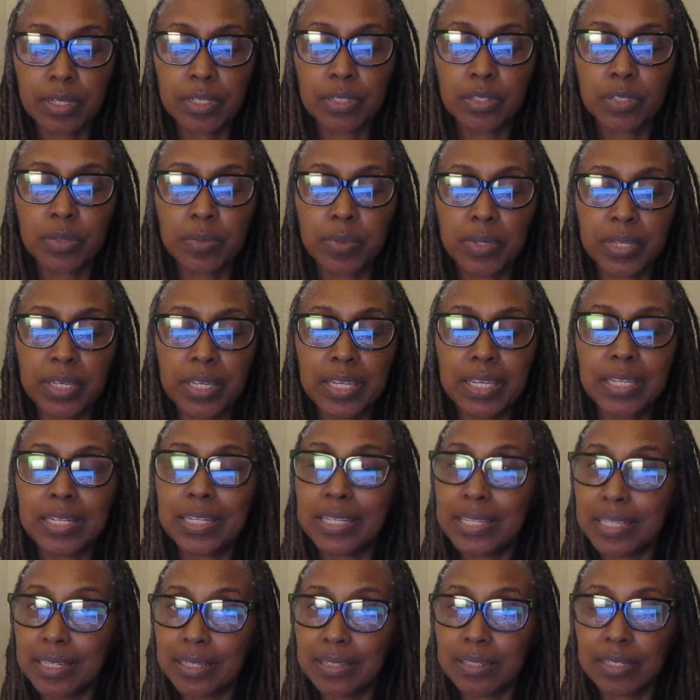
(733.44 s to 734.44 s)
to begin
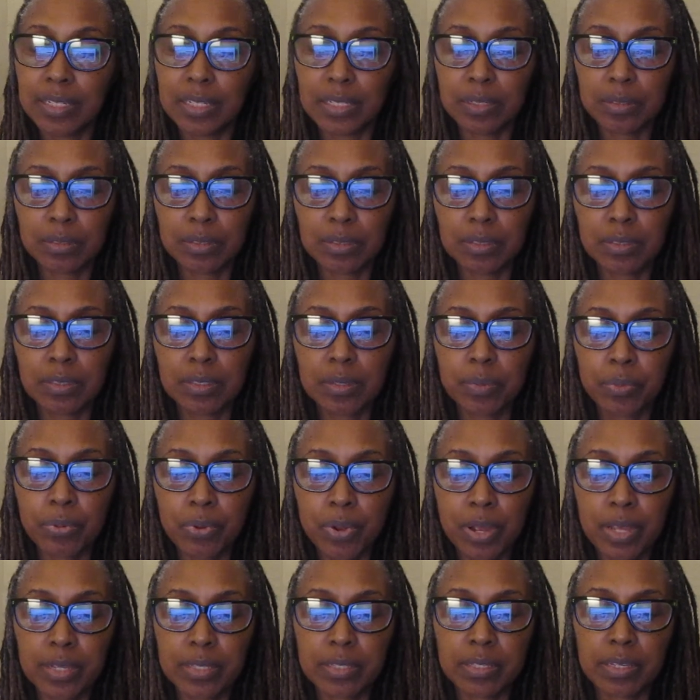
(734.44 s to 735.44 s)
healing the
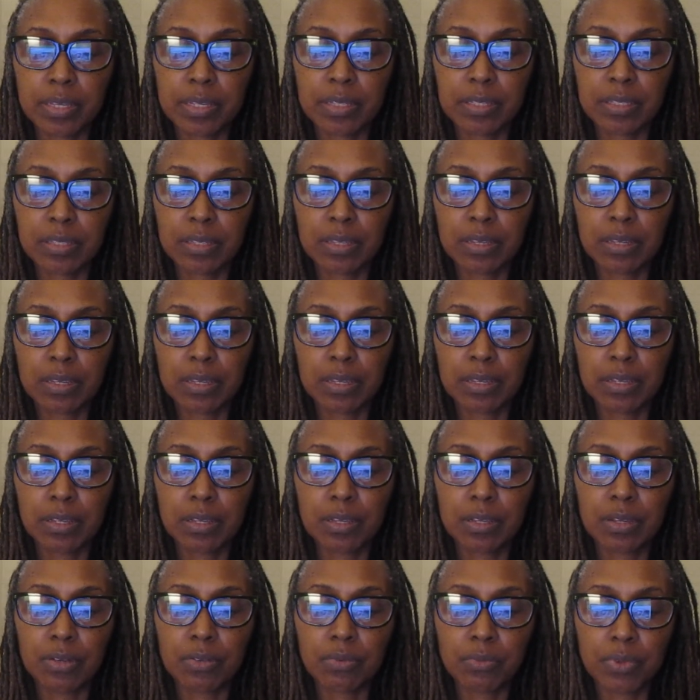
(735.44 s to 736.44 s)
process.
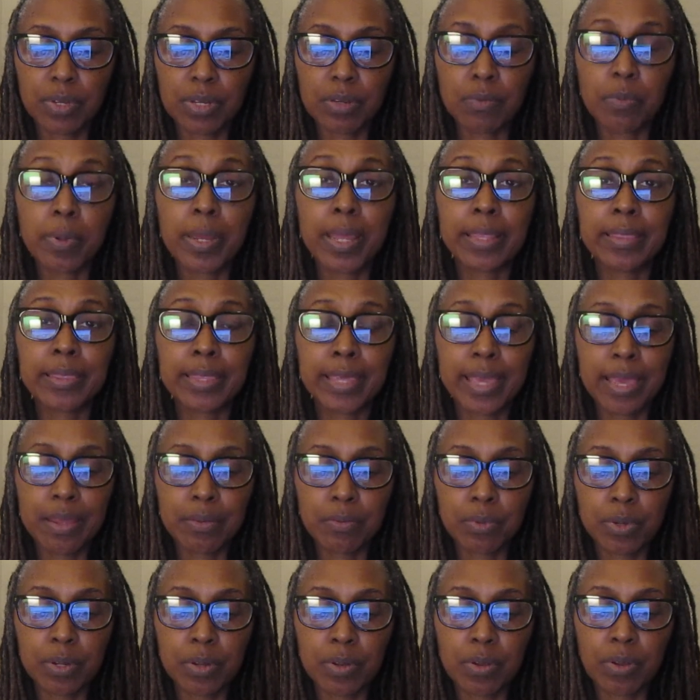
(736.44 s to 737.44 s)
Read about
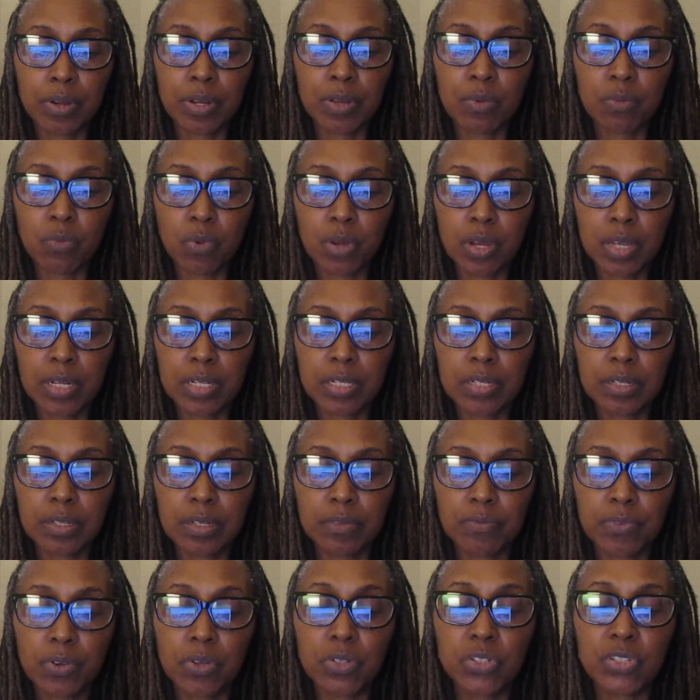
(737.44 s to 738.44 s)
that regarding 1
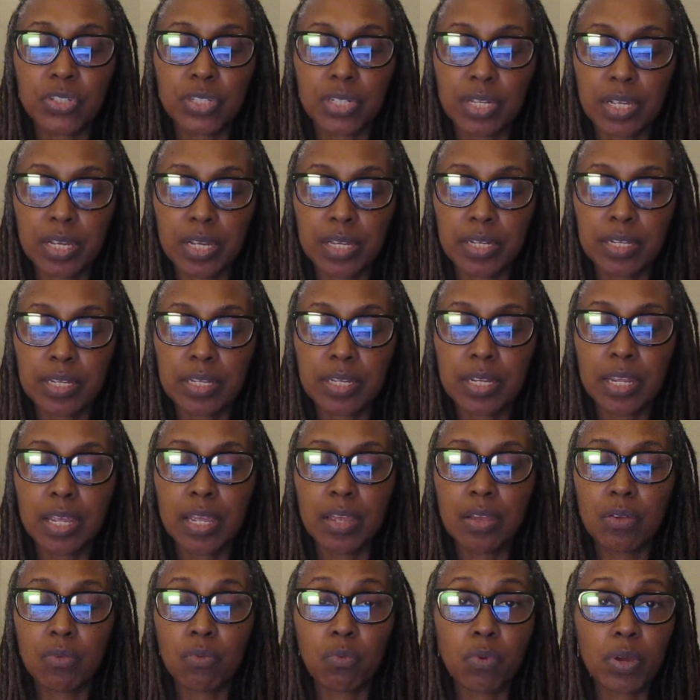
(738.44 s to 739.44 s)
1 John
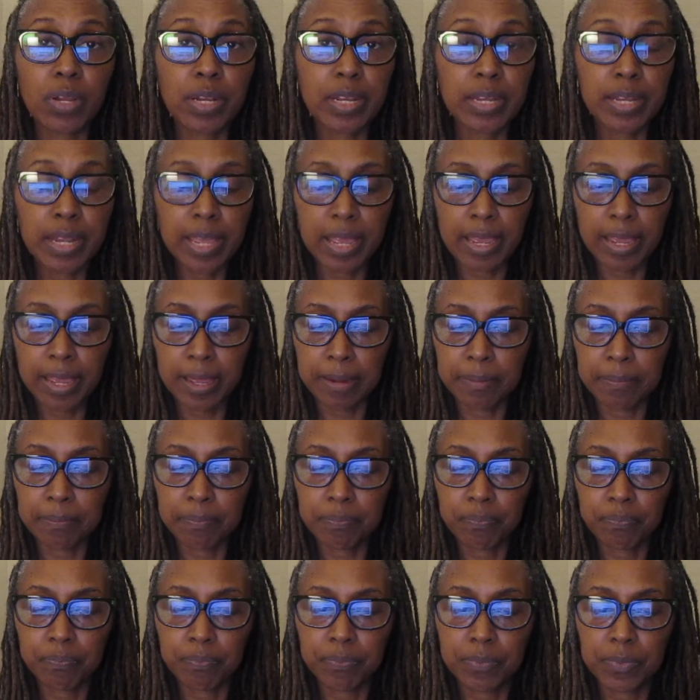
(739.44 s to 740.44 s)
1 and 9.
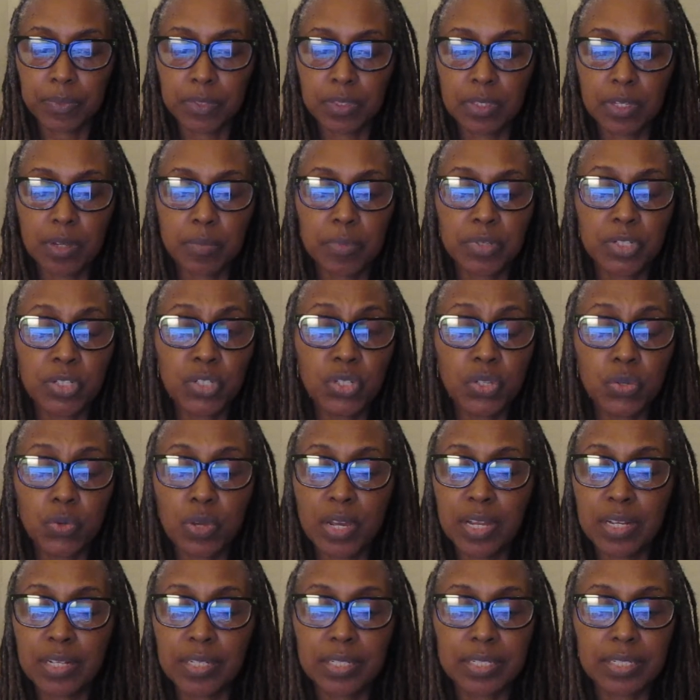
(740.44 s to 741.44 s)
Number
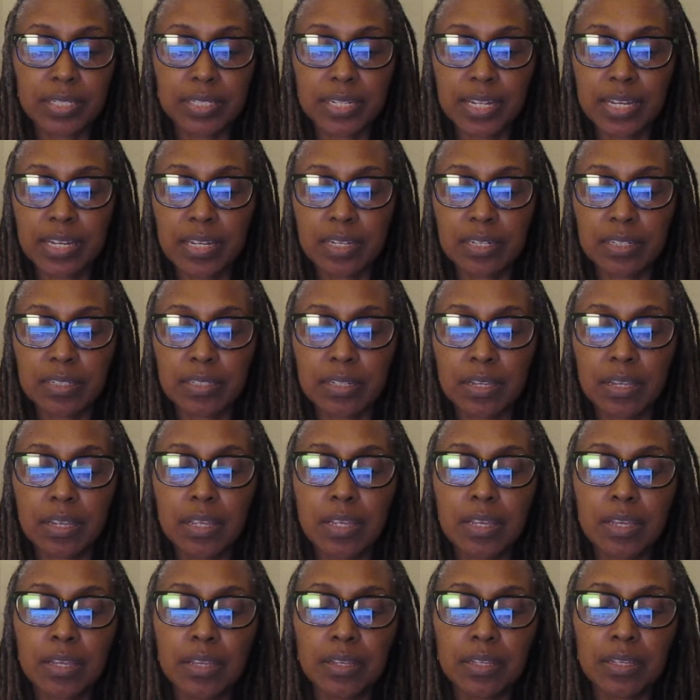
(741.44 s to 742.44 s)
two, understanding the
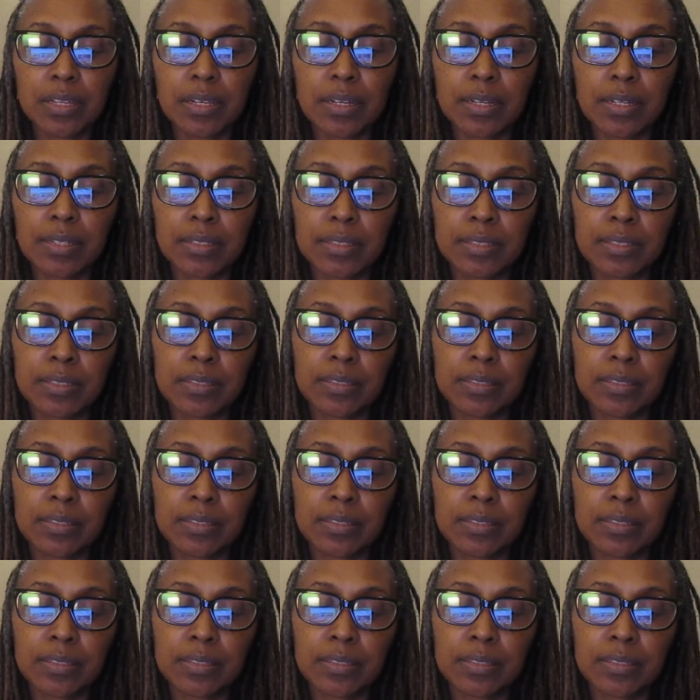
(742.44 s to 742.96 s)
uh,